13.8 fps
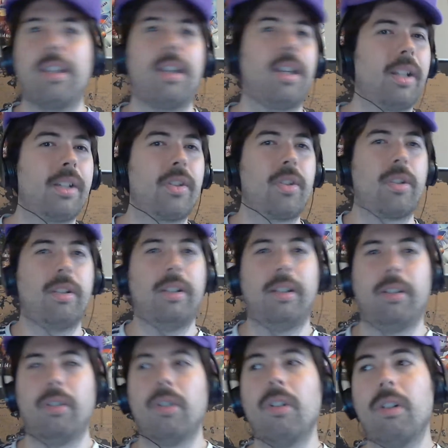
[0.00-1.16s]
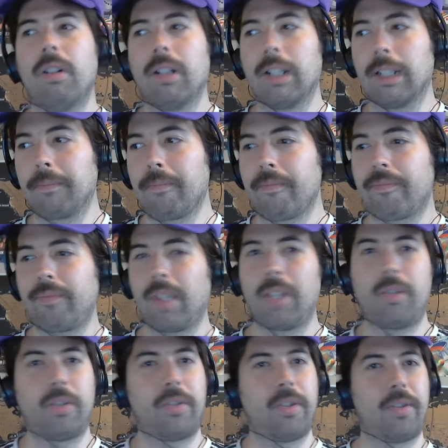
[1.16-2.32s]
an extra, or
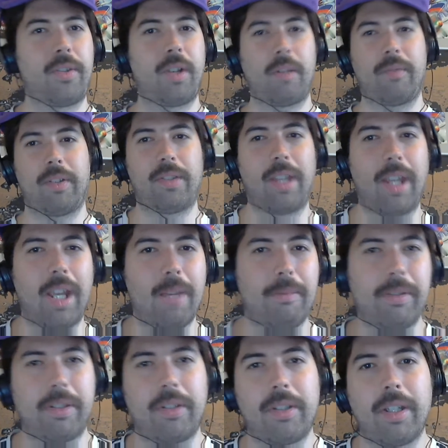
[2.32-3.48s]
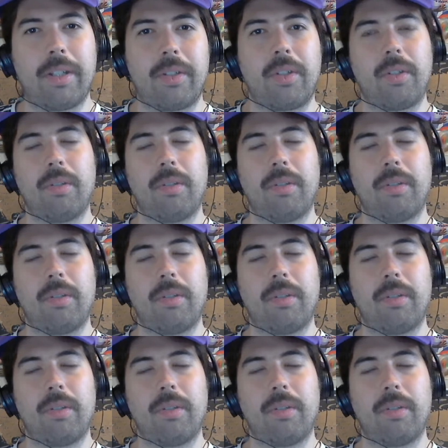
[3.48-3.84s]
just a surface they happened to touch,